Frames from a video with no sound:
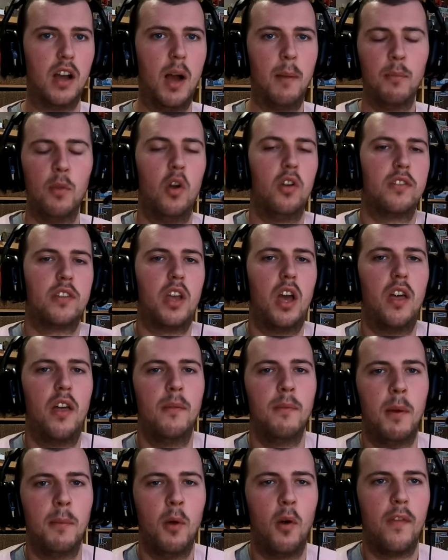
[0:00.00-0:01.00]
I'm not
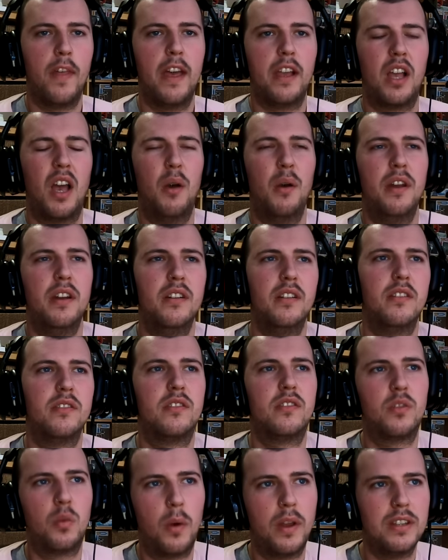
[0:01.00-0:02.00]
going. I'm not there going
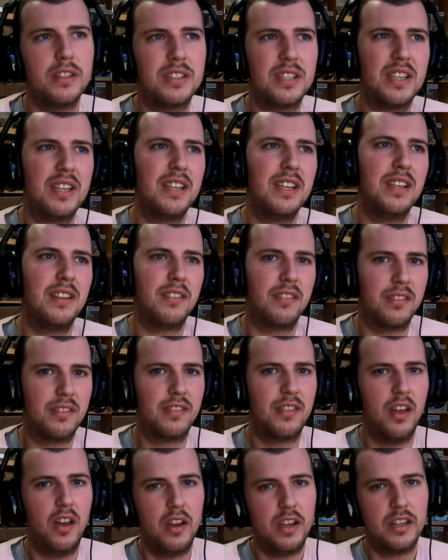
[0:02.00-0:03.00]
twenty,
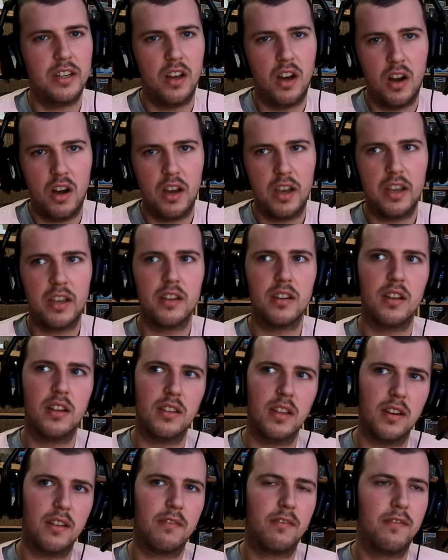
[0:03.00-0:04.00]
thirty-nine, and
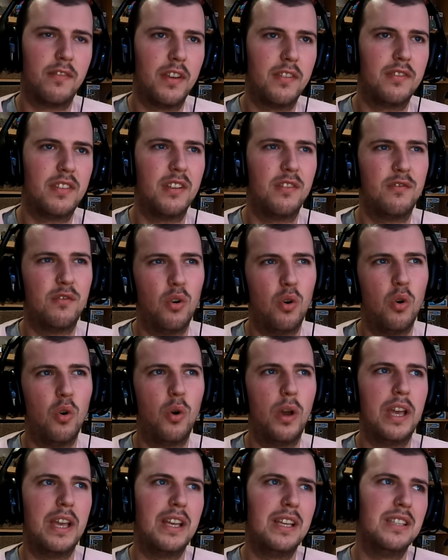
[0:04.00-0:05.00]
then
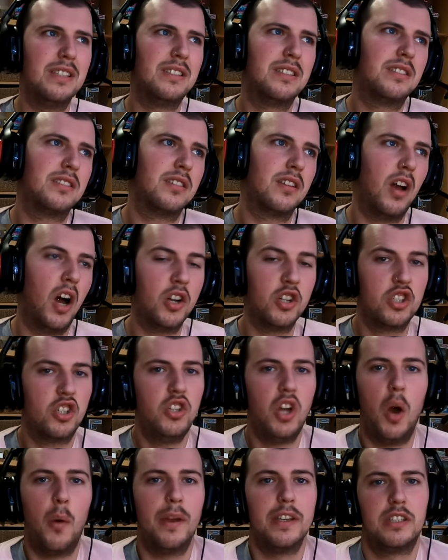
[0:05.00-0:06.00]
fifty-four is. I just
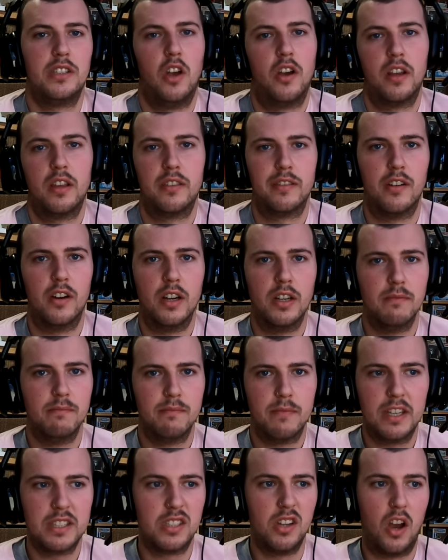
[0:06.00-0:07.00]
know it's ninety-three.
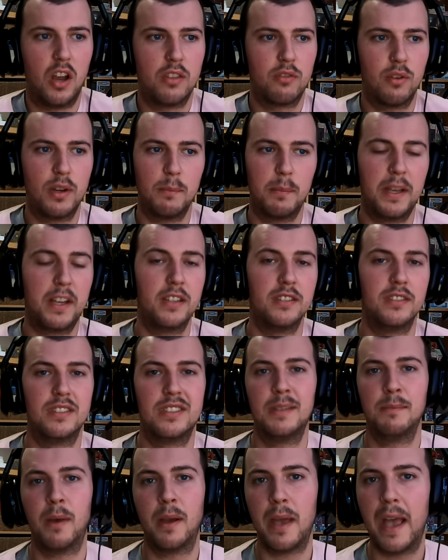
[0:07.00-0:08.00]
It's ninety-three because
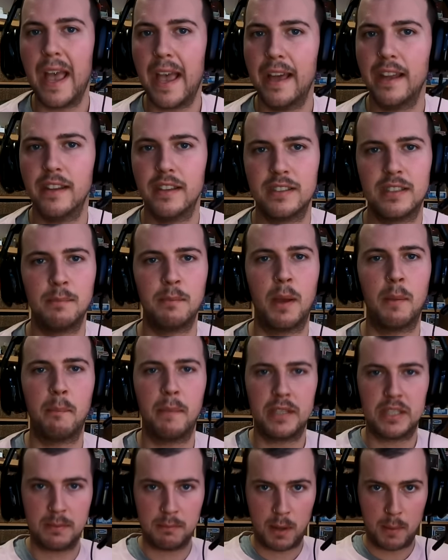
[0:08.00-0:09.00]
it's in my head. It's in my.
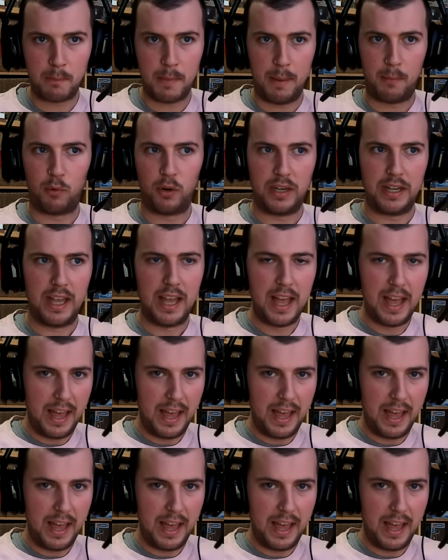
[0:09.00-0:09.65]
It's in my memory.